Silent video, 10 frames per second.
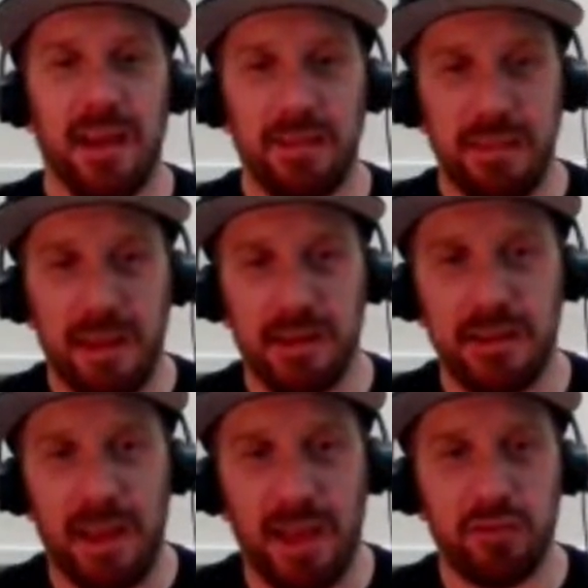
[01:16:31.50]
And then
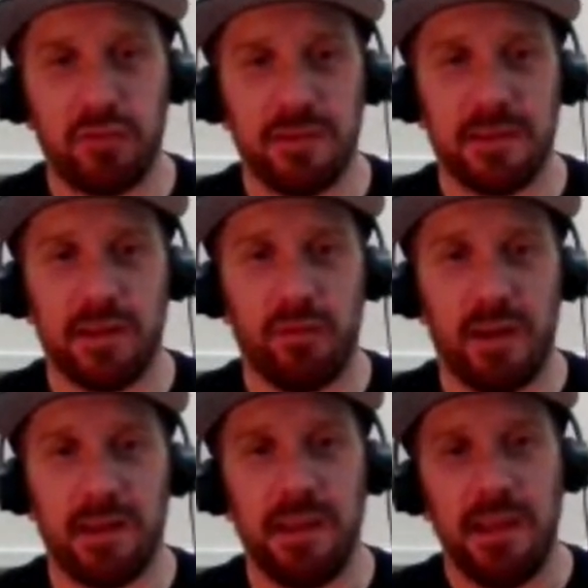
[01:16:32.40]
Hendry's in the
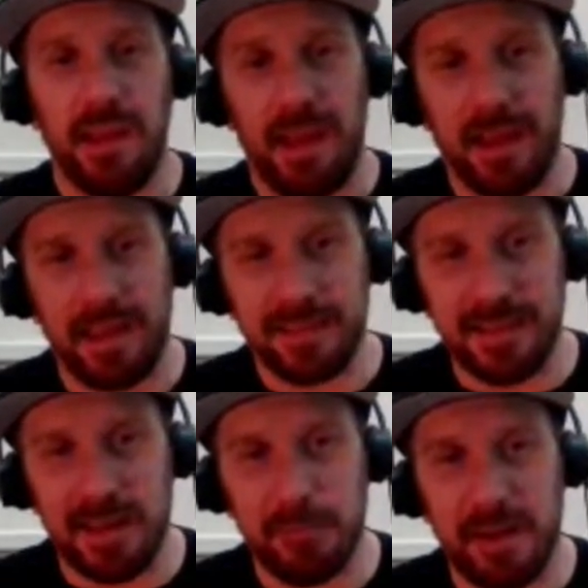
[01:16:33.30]
ring and gets
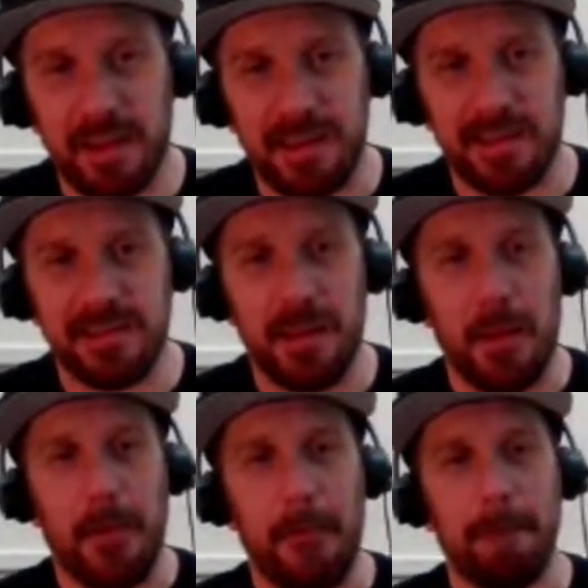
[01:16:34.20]
eliminated
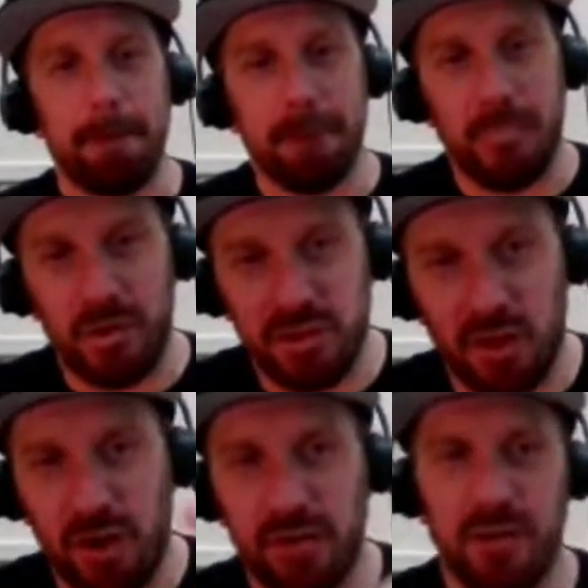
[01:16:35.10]
by
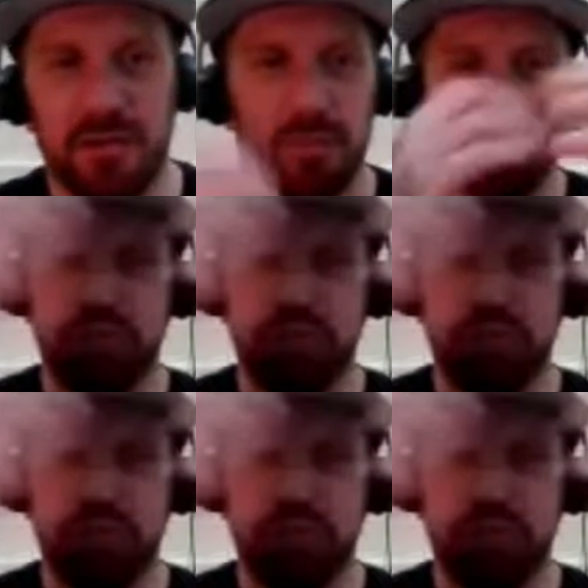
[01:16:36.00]
Tyrus.